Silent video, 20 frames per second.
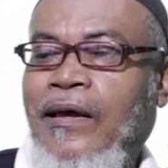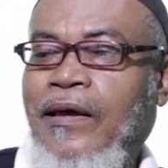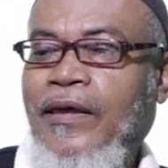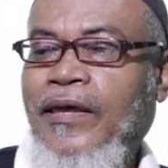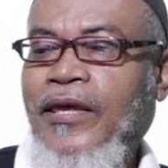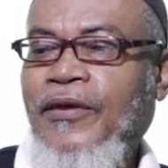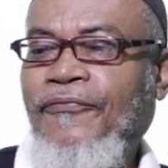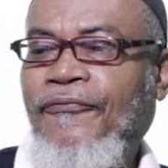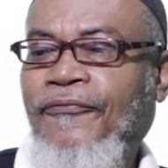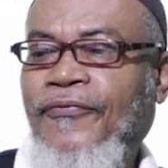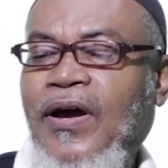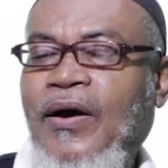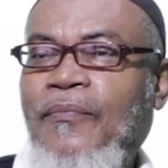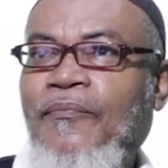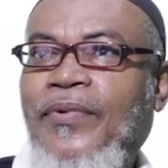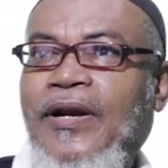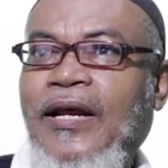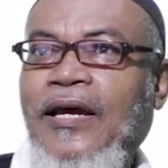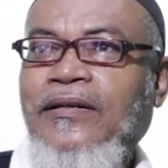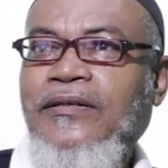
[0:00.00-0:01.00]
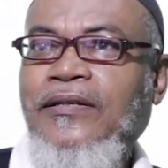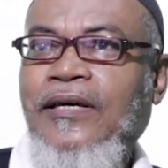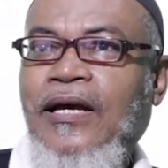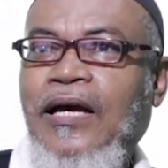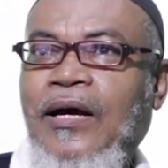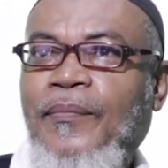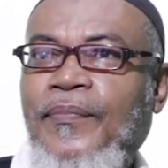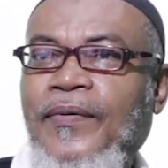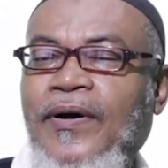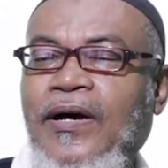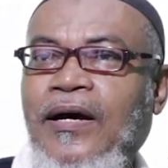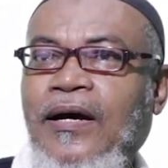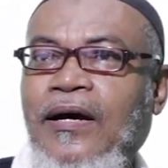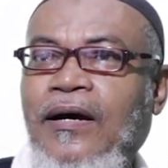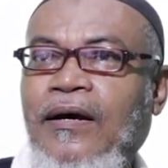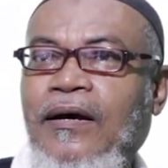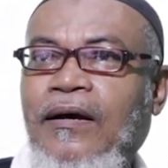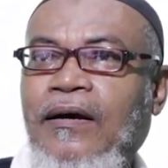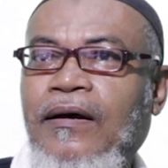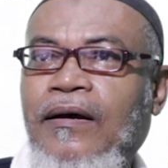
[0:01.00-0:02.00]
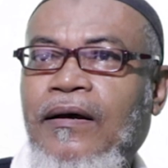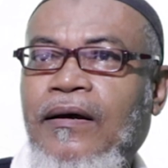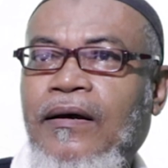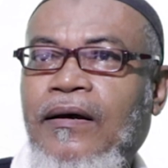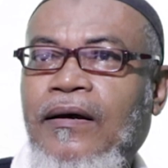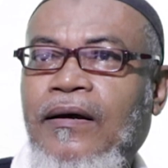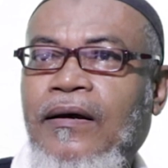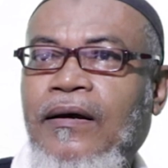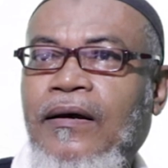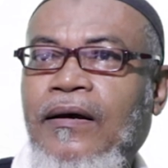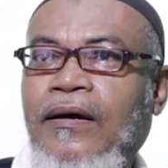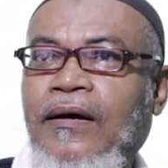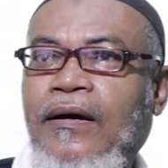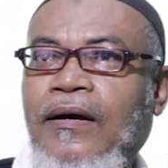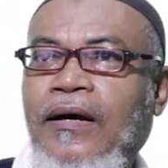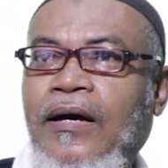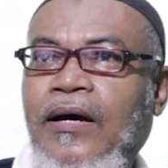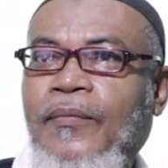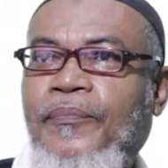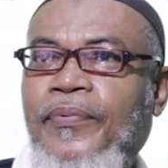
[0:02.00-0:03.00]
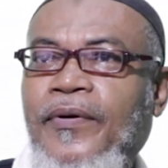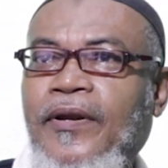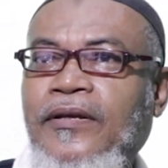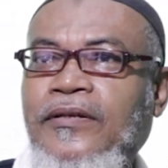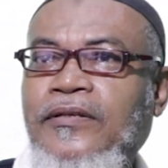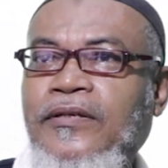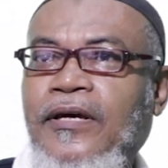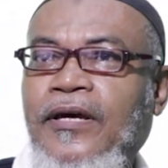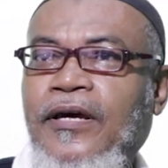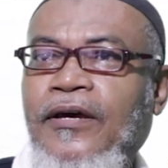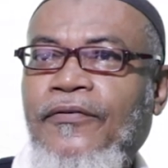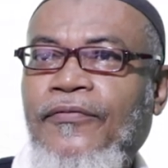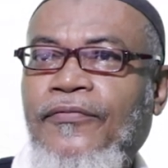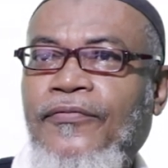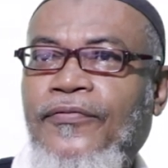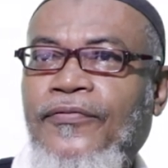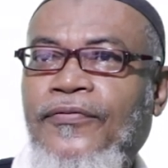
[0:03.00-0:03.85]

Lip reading: if I'm writing up a printf,